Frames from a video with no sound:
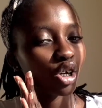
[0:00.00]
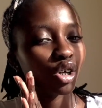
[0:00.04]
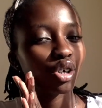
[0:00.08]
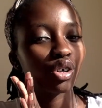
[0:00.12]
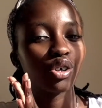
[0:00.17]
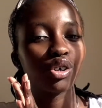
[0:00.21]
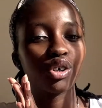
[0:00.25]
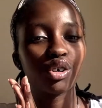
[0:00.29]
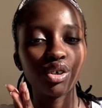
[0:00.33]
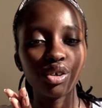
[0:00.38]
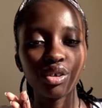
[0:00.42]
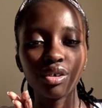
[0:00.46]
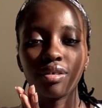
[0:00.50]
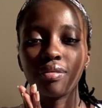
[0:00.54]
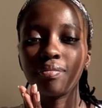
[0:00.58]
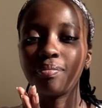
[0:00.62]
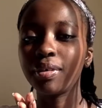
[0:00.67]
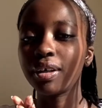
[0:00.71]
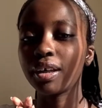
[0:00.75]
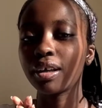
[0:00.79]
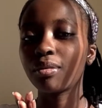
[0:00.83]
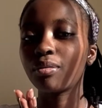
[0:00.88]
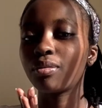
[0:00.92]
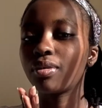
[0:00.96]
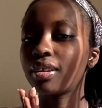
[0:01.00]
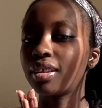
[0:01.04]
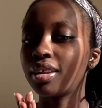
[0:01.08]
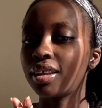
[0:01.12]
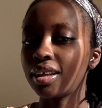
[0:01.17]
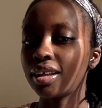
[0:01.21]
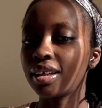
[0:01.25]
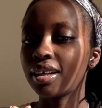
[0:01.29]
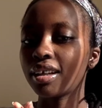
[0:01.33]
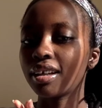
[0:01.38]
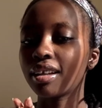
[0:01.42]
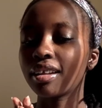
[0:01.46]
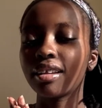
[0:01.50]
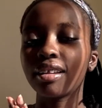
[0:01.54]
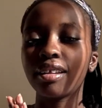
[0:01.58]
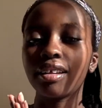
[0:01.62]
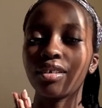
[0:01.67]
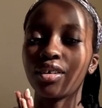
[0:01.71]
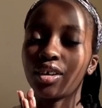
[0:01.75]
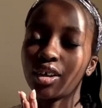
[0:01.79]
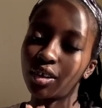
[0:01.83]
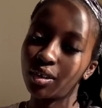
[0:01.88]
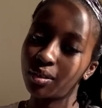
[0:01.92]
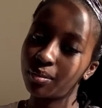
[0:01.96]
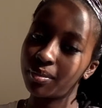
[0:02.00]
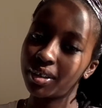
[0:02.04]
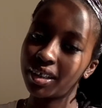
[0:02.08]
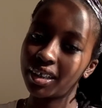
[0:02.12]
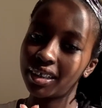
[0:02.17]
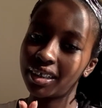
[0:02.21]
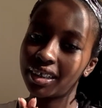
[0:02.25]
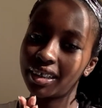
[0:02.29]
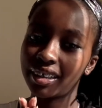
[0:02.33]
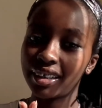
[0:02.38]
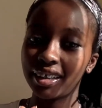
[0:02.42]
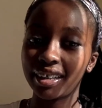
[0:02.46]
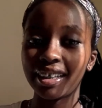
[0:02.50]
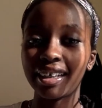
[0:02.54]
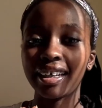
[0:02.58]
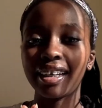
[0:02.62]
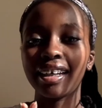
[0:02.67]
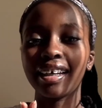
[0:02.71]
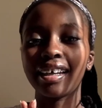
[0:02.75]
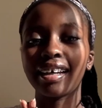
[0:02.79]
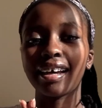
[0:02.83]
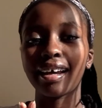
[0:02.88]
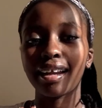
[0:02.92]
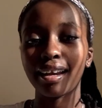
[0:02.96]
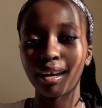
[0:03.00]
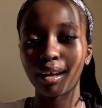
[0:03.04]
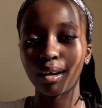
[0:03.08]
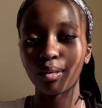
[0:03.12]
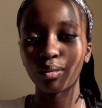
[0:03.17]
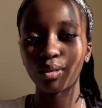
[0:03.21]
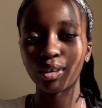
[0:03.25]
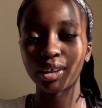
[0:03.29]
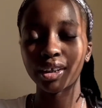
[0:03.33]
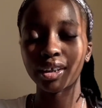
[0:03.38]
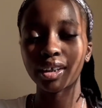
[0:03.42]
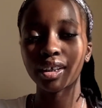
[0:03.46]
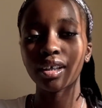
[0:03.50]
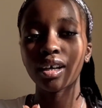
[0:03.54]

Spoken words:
should be within the recommended daily allowance.